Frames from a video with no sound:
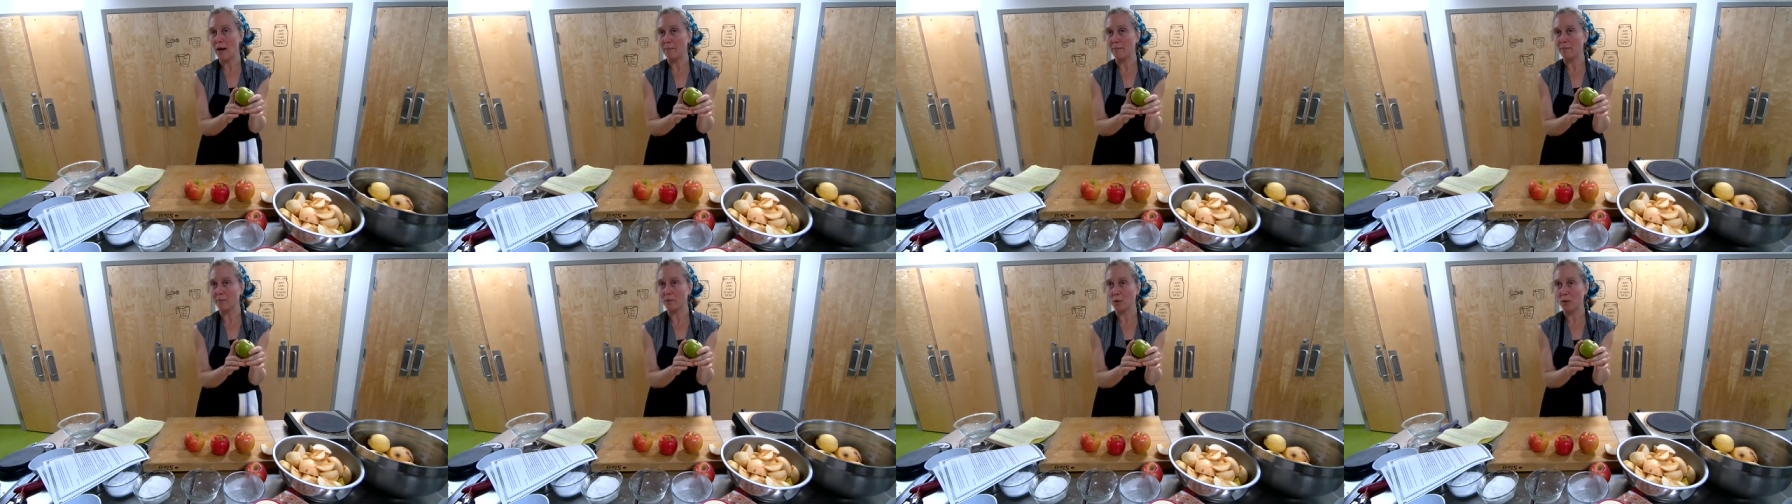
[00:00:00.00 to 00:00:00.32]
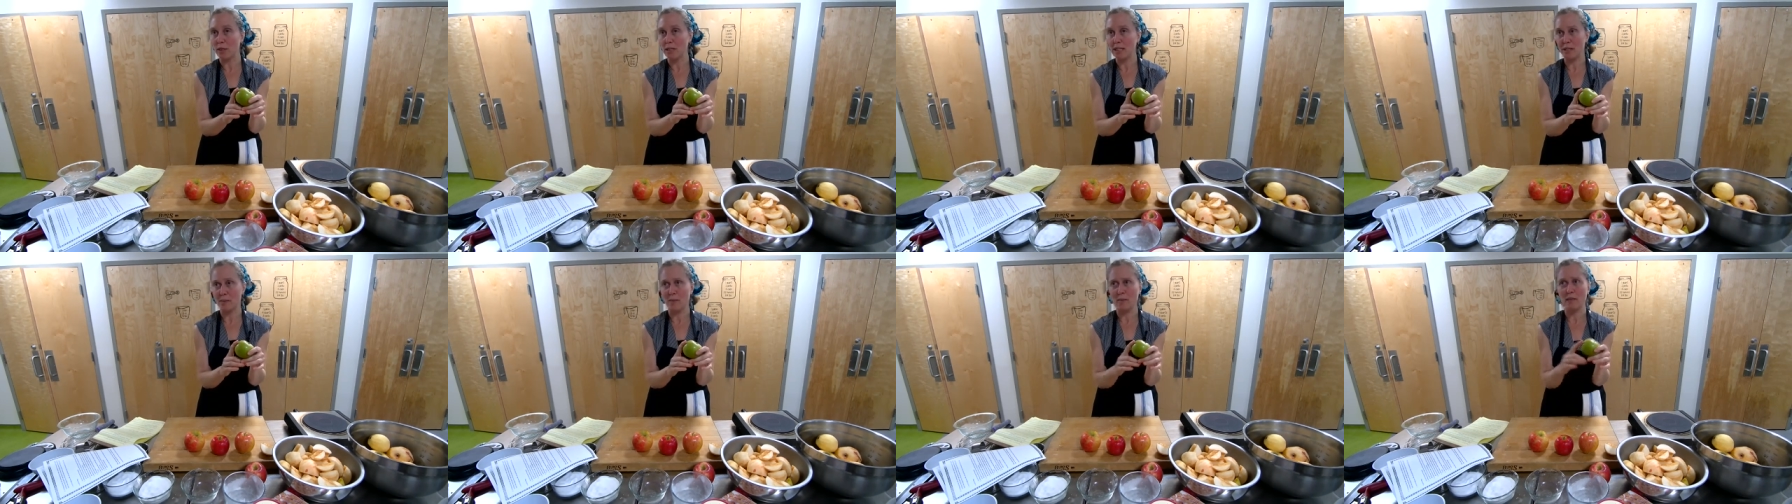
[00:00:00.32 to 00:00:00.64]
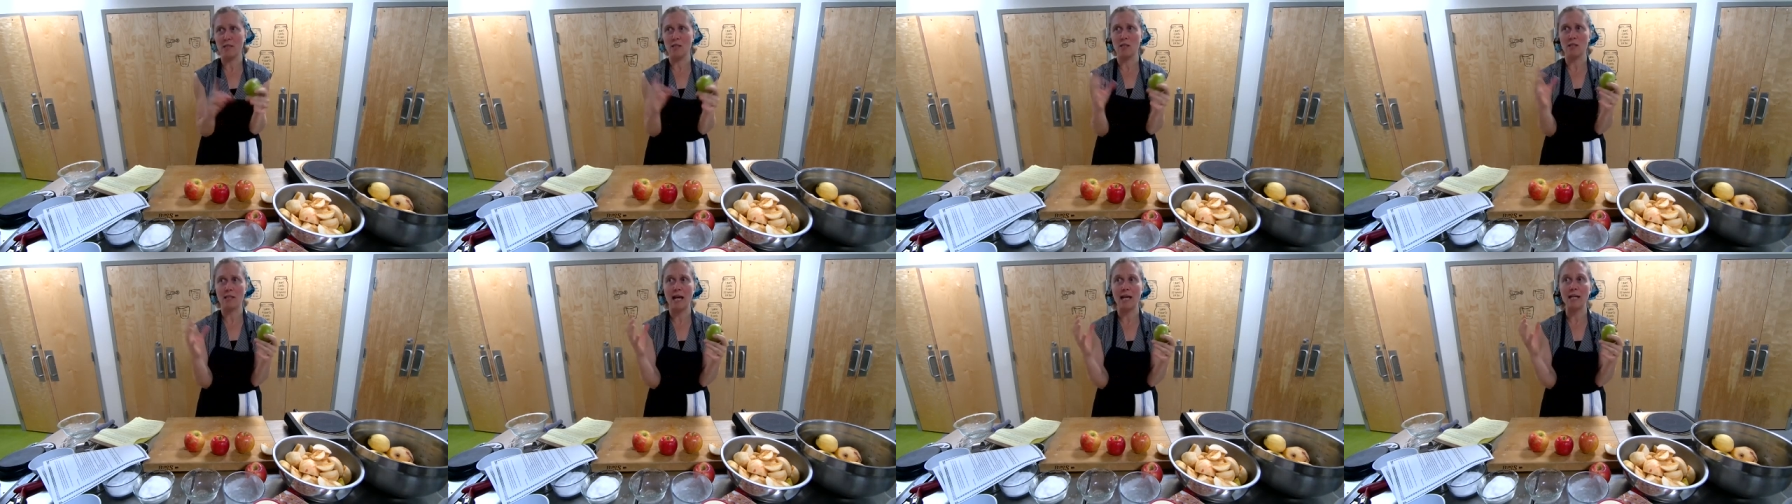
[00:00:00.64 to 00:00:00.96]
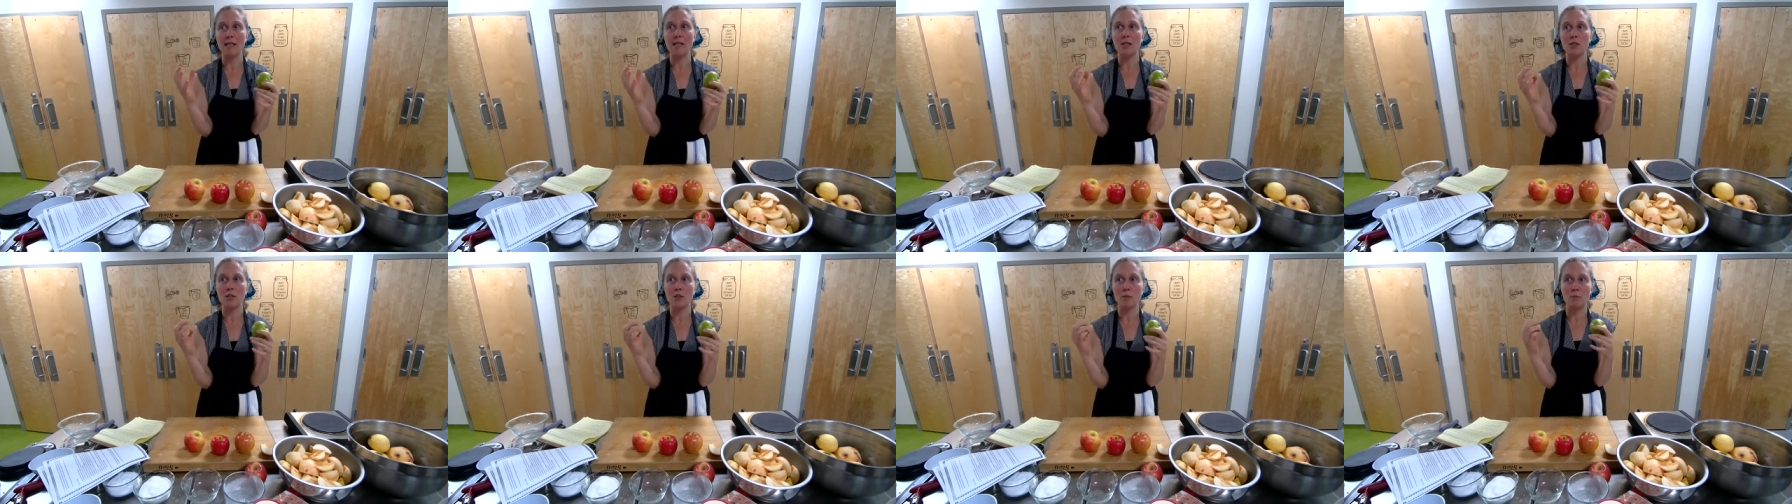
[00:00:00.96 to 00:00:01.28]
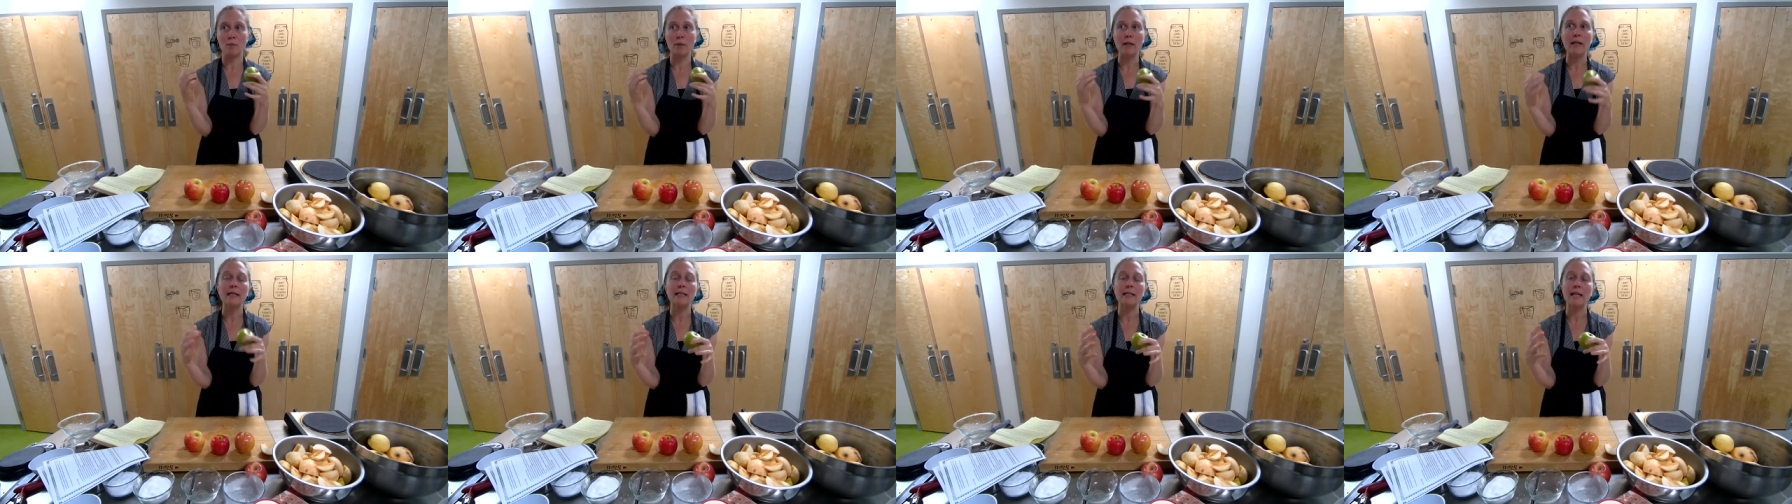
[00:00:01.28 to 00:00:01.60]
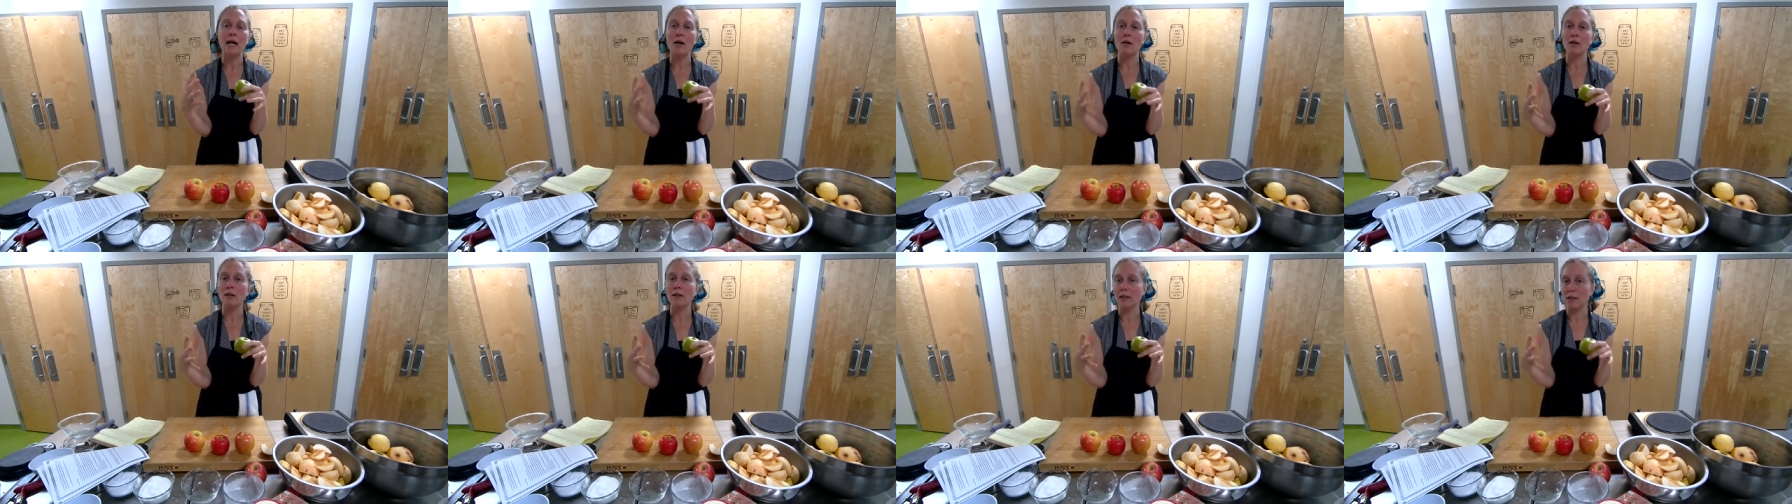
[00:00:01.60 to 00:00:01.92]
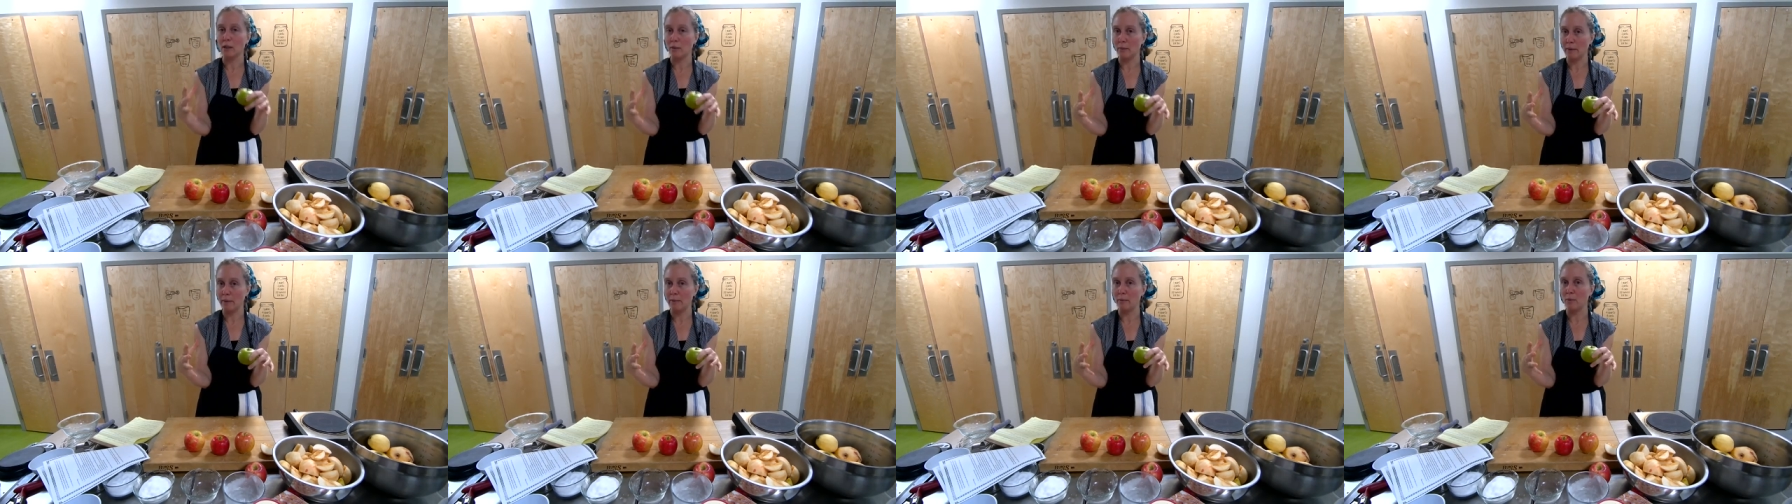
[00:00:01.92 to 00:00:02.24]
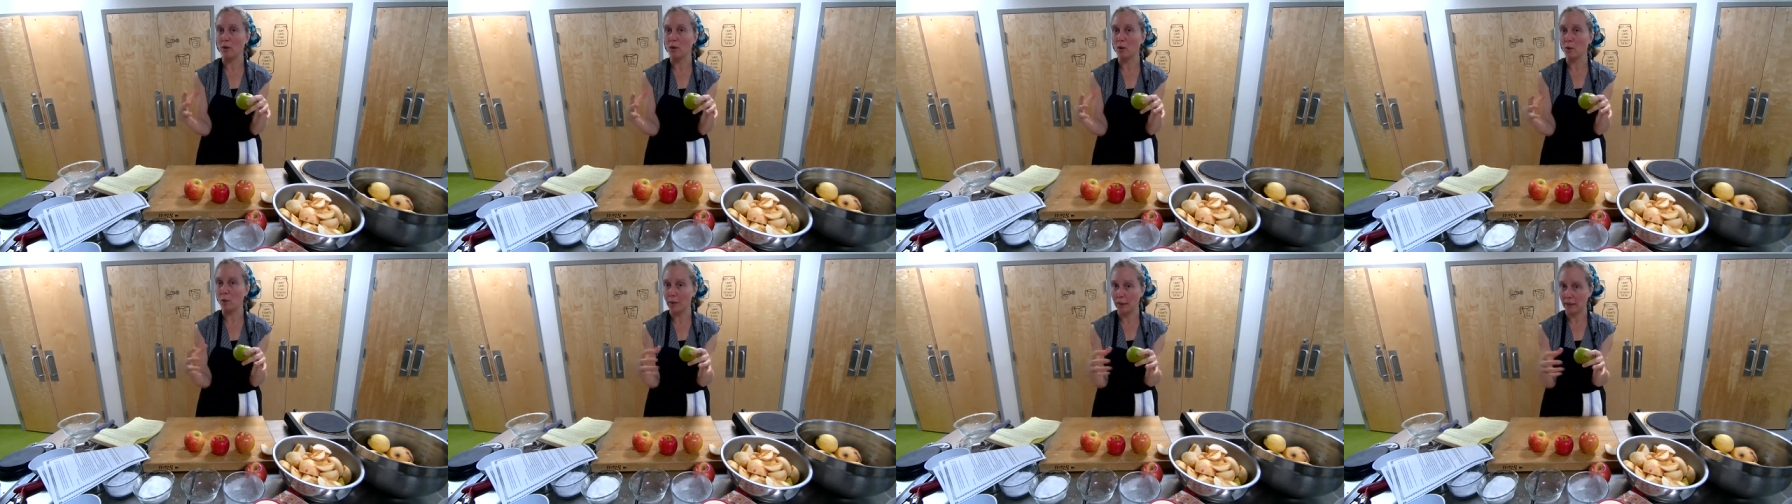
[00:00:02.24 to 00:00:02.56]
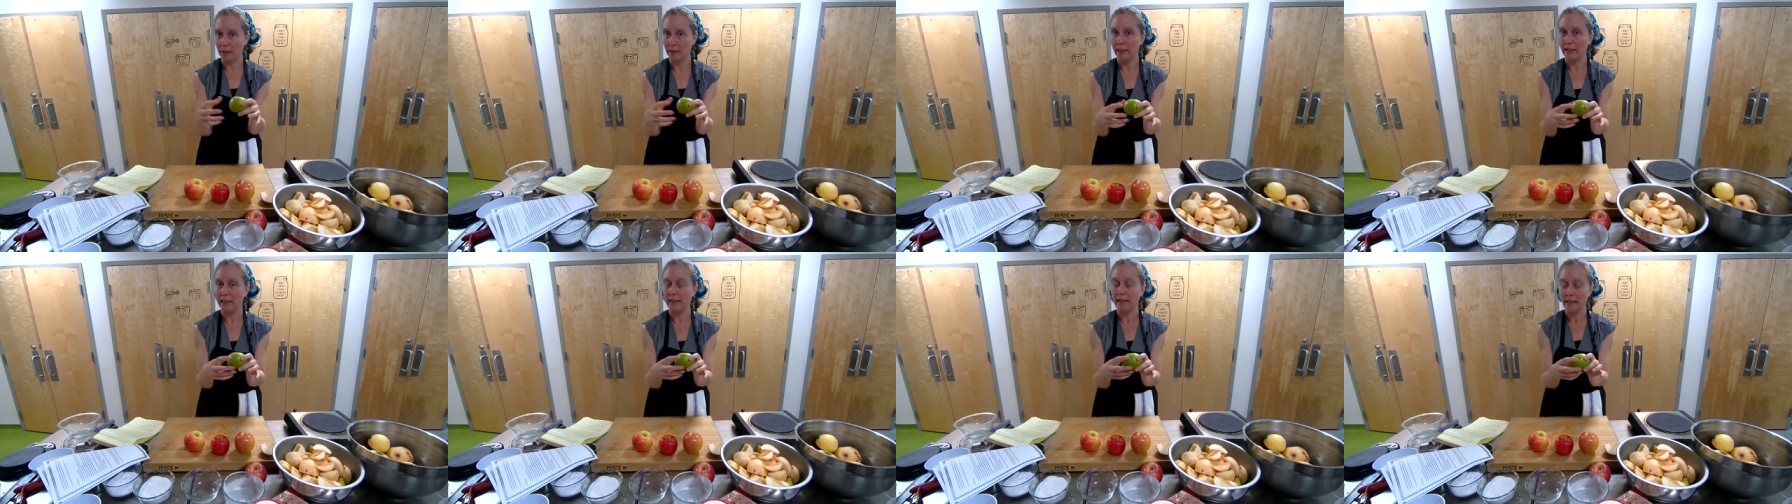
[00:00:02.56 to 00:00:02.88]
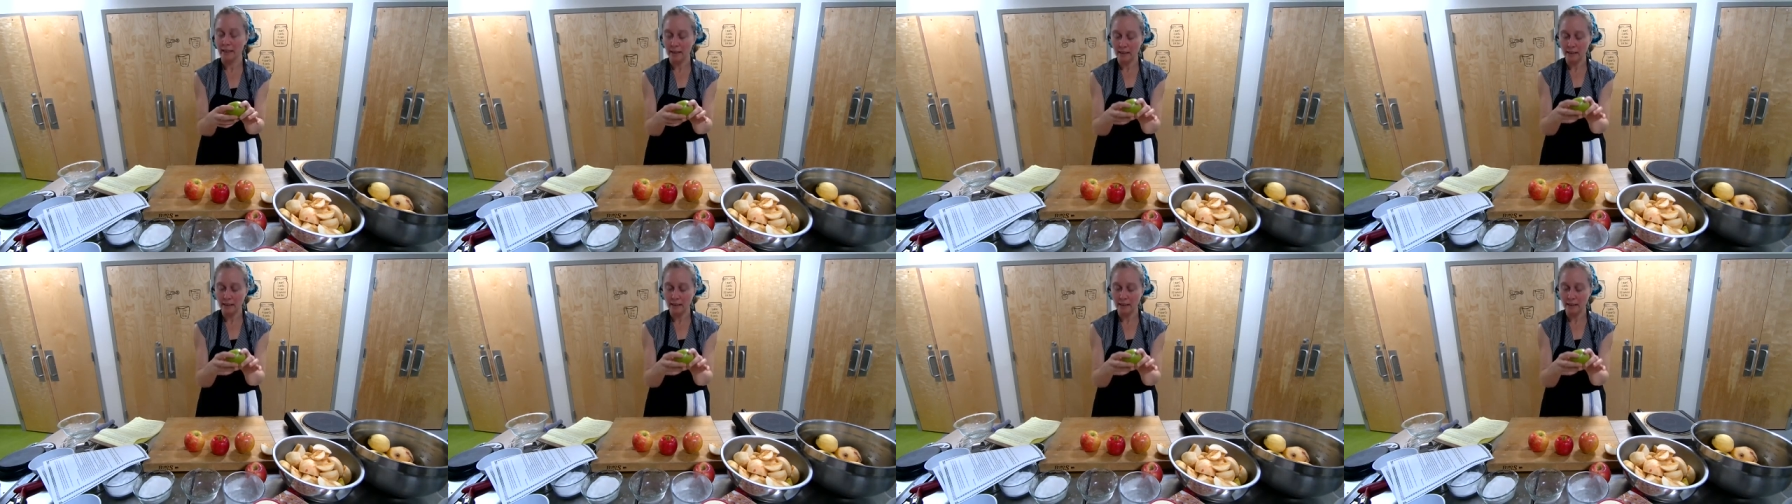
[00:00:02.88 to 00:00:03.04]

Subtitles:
Granny Smiths tend to break down a little bit more quickly.